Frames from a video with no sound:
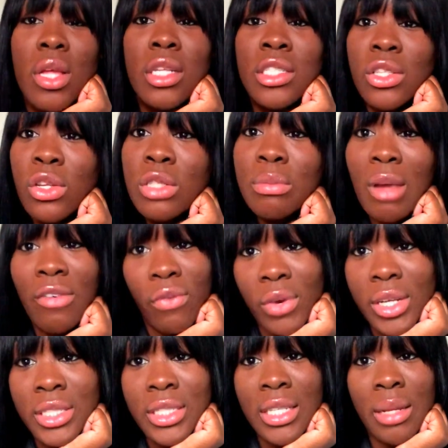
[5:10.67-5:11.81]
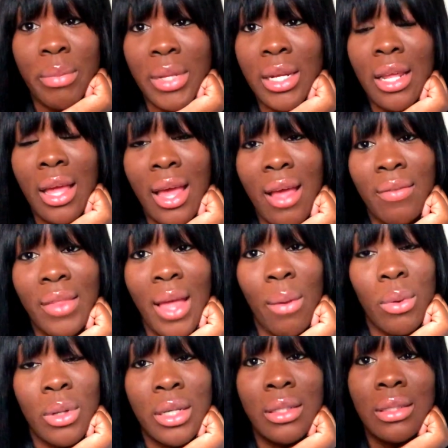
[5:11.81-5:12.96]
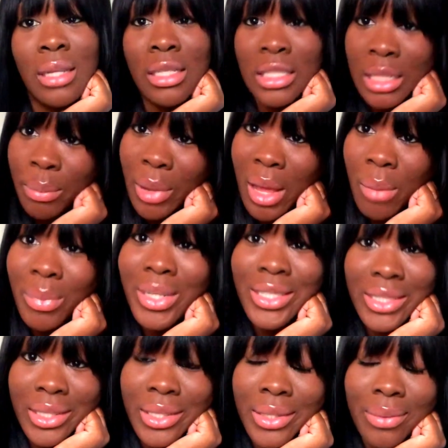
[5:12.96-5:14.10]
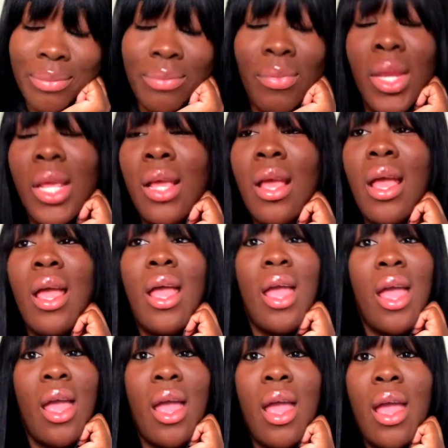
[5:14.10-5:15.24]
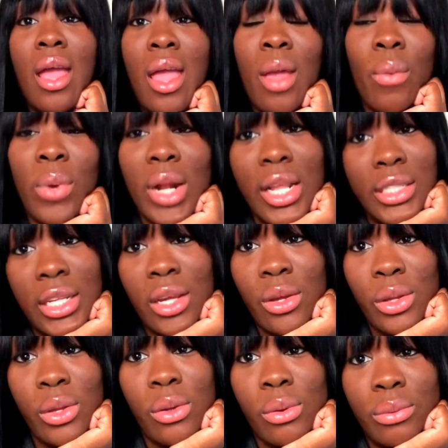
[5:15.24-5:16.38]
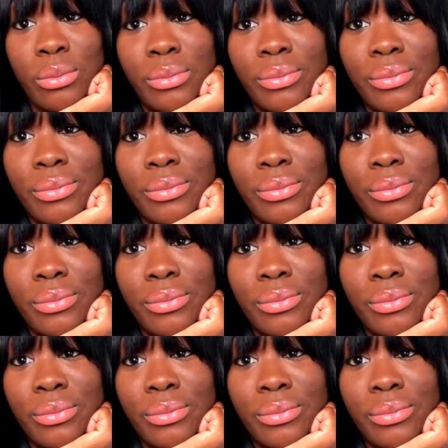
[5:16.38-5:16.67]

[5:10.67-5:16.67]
Excuse my French, didn't mean to have that one slip out, but it did. And when I tell you,